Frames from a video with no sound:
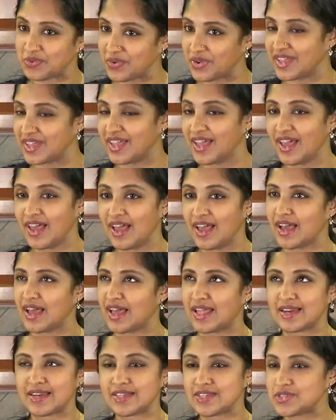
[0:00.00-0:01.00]
going
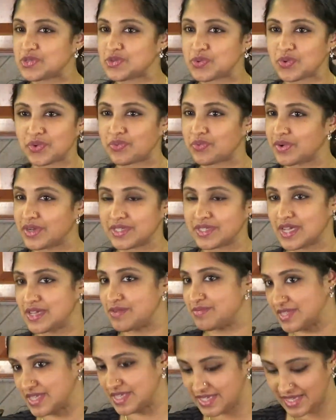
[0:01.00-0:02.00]
at least 2 or 3
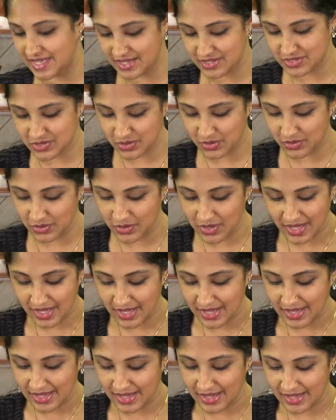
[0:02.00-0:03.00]
times a day. So
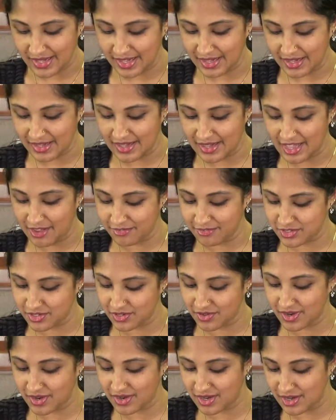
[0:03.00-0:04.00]

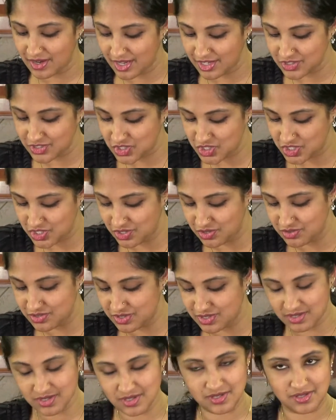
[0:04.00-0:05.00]
after our lunch
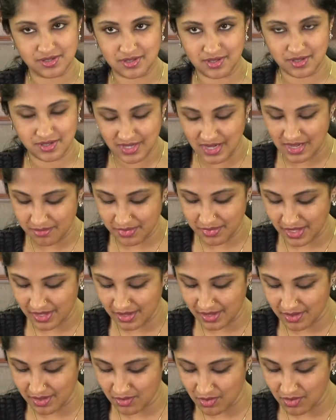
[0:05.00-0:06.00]
use, this is the time
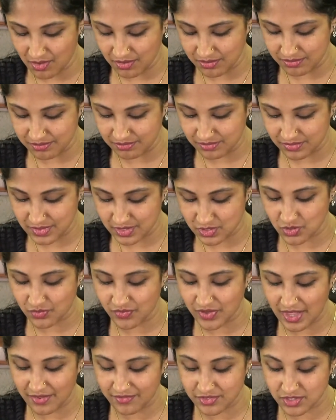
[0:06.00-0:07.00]
so
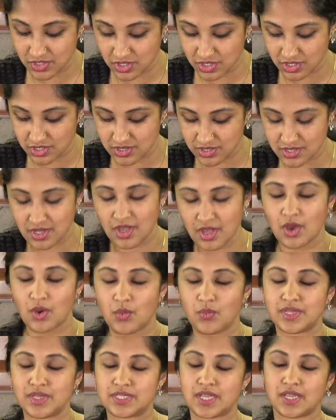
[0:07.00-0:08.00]
we have turns.
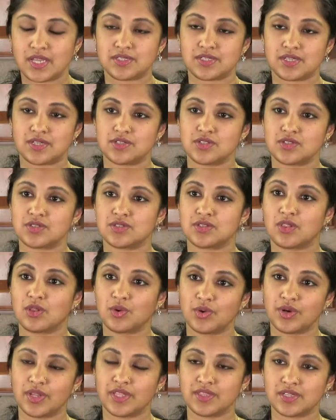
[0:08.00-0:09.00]
We take turns
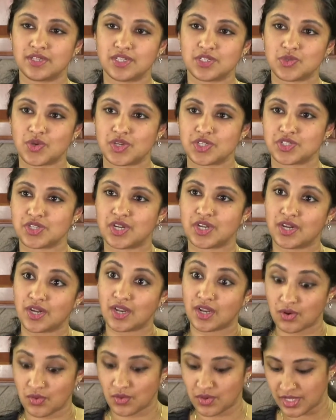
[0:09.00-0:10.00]
loading the dishwasher
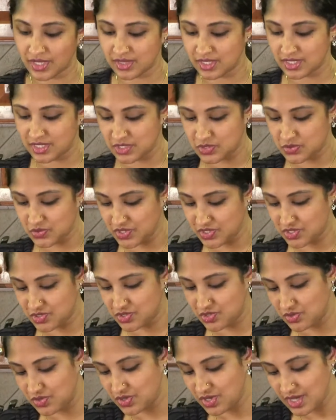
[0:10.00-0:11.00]
and unloading the dishwasher.
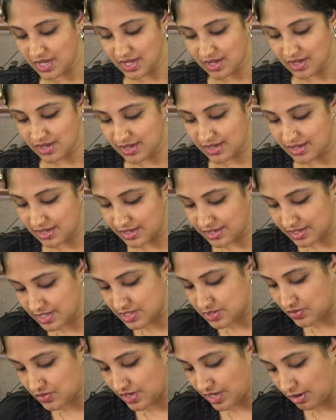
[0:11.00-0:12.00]
So
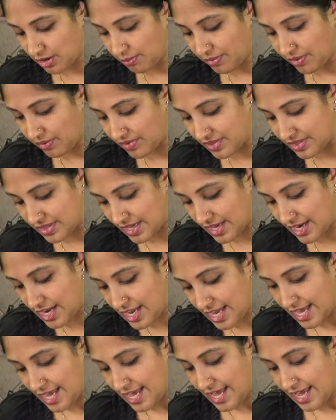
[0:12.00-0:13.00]
kids were helping with that.
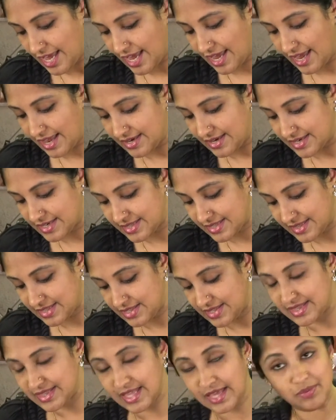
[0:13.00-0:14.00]
And
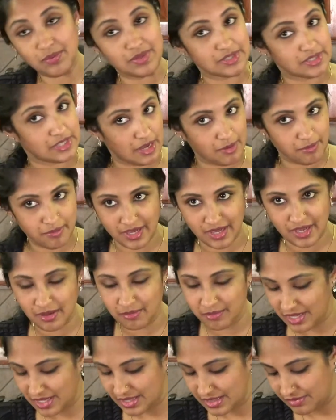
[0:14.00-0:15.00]
they will not be
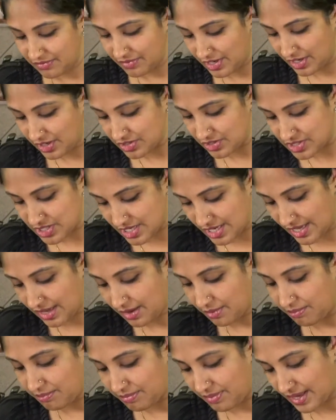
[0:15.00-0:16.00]
coming in the video
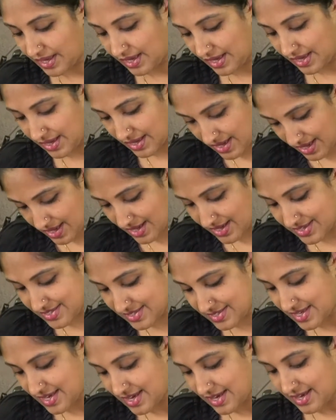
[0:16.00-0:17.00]
today
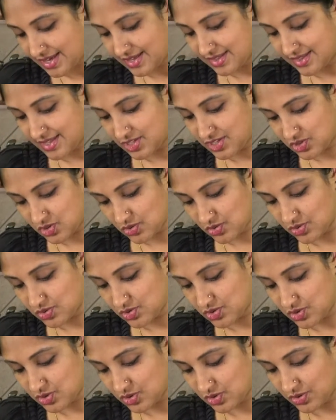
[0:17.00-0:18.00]
because they
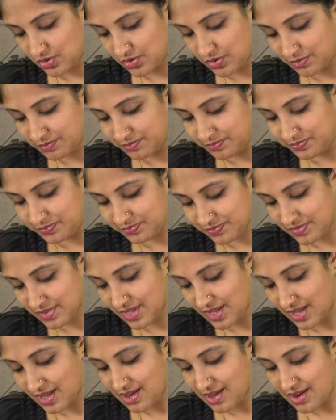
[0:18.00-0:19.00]
chose to
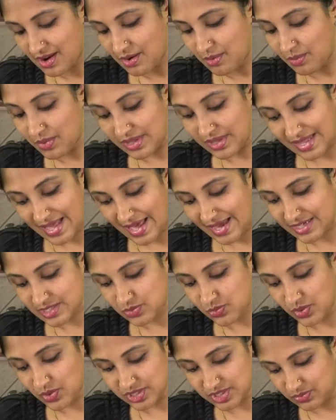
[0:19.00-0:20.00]

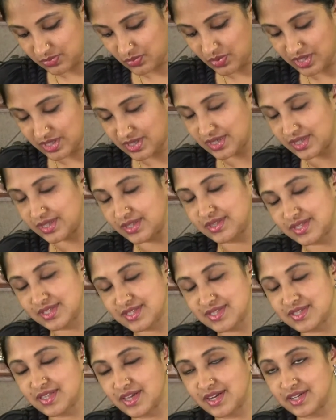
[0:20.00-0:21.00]
relax, watch
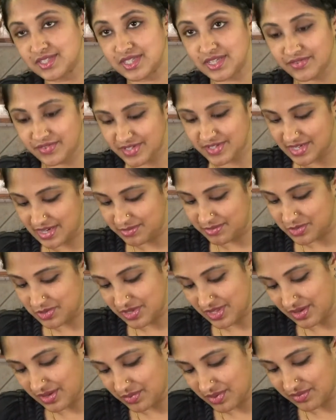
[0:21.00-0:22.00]
this is their TV time,
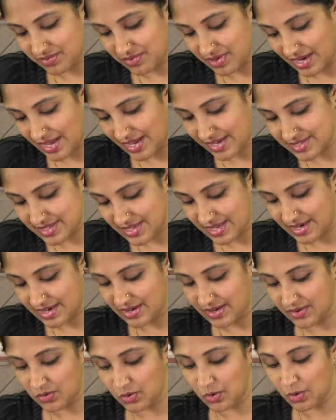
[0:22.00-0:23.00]
so they want to relax, and
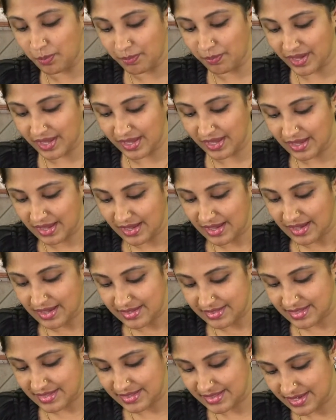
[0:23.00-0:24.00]
they're hoping
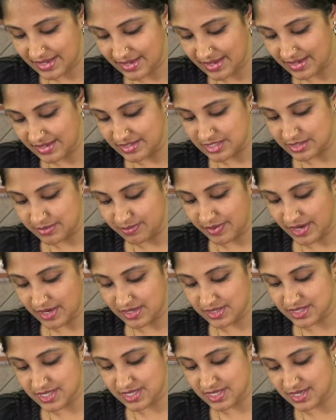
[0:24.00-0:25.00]
that they can
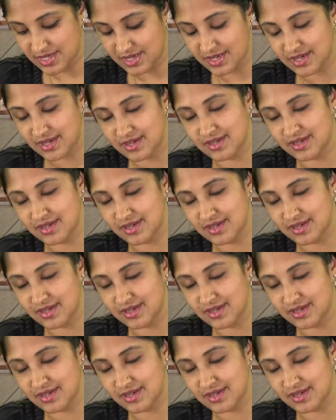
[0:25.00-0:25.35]
spend